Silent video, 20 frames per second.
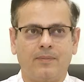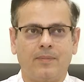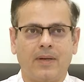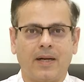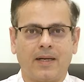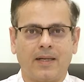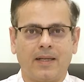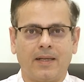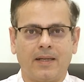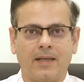
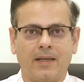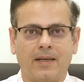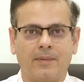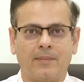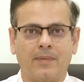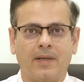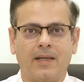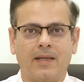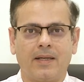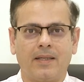bacteria
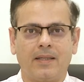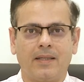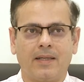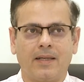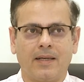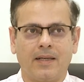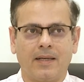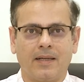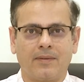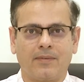remain in
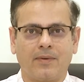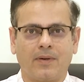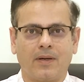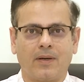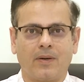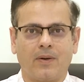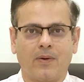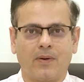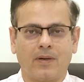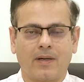the air for a
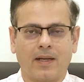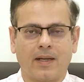long